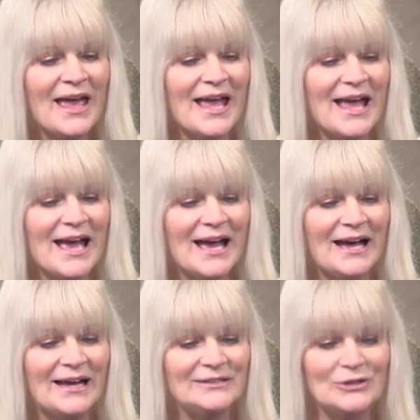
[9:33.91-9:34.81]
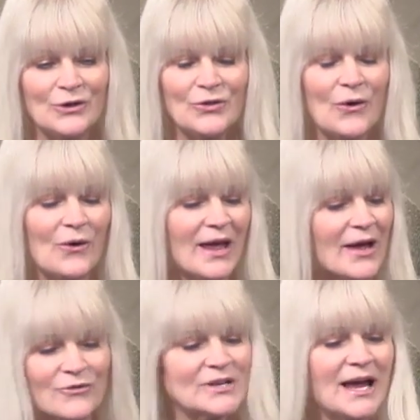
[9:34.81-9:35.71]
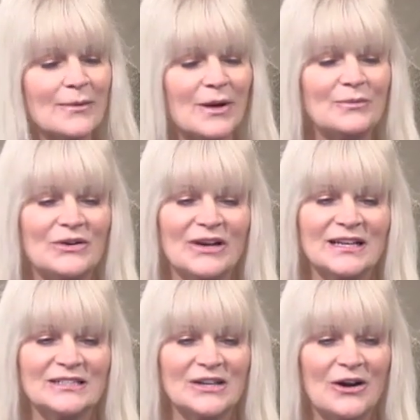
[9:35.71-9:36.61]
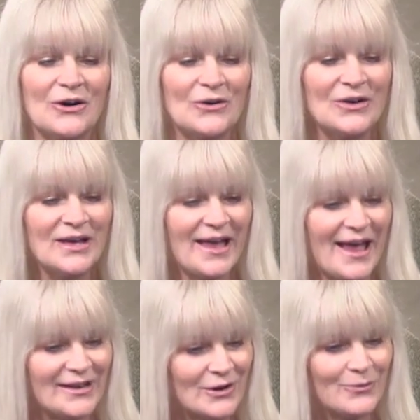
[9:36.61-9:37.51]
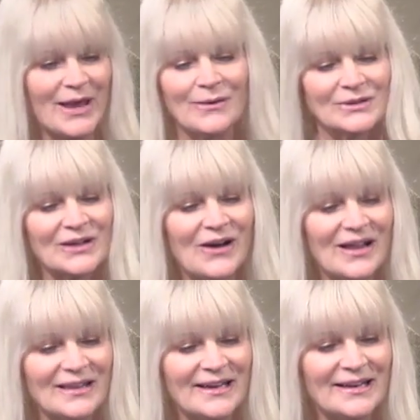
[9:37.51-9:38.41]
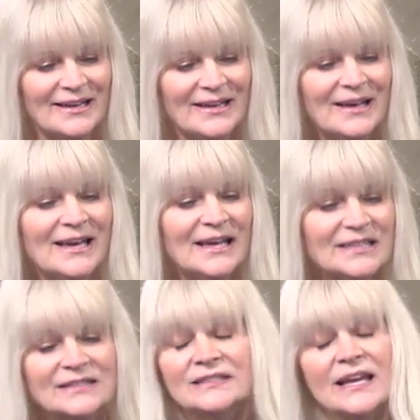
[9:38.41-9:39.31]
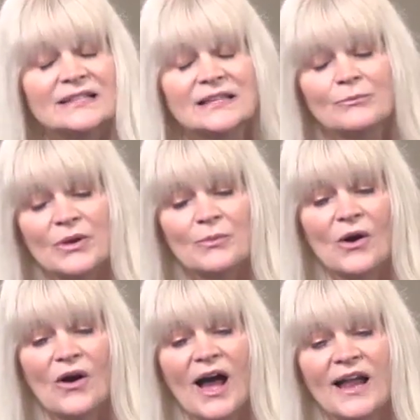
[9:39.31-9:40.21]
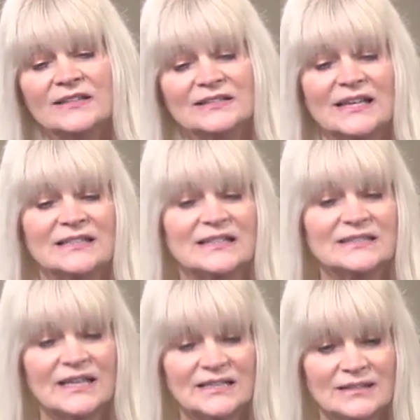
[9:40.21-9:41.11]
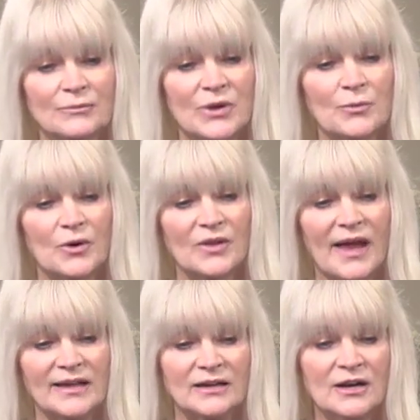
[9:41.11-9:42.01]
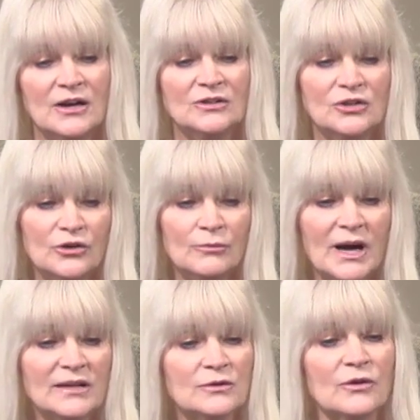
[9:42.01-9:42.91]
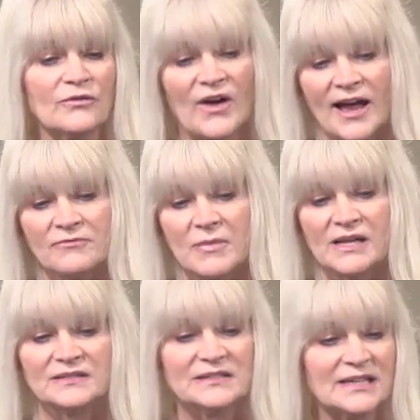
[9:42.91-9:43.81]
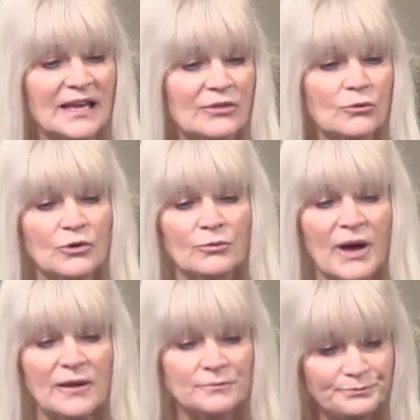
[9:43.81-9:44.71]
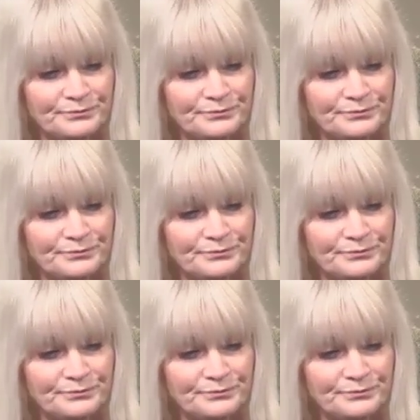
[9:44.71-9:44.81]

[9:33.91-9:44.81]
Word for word: and you'll know every time I'm doing a show, and you'll be able to call in. And it does take some people, honestly, it does take some people like two months or five months to get through, but